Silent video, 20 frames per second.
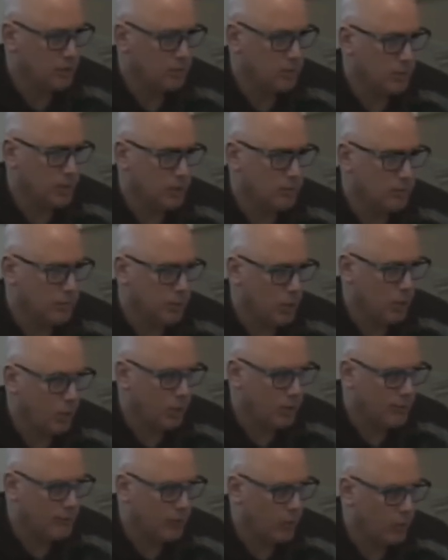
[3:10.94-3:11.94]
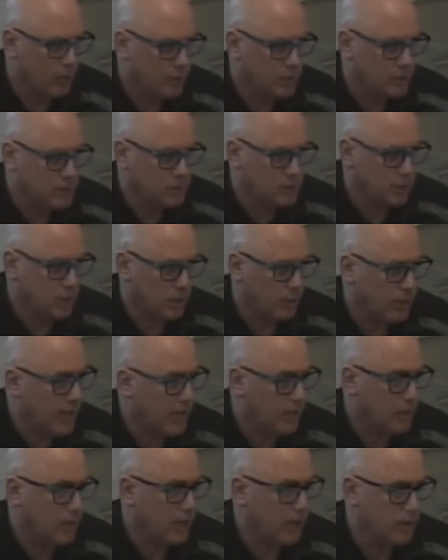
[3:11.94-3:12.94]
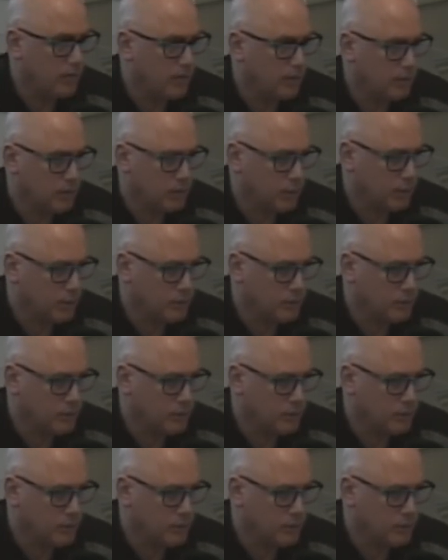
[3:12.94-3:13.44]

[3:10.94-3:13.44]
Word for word: But, but going forward, you know, not, not, you'll